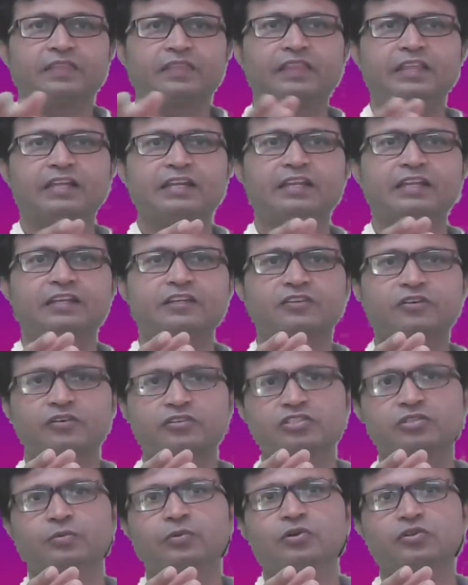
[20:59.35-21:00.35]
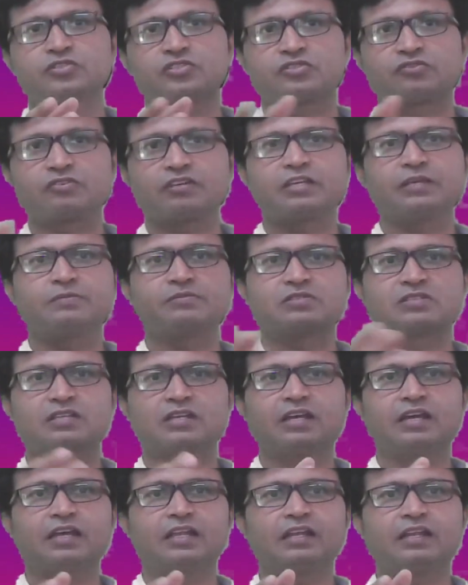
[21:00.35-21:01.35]
Then he talks about streams
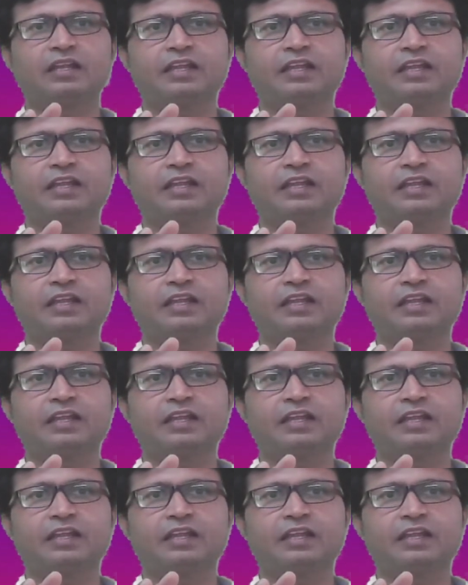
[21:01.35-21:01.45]
and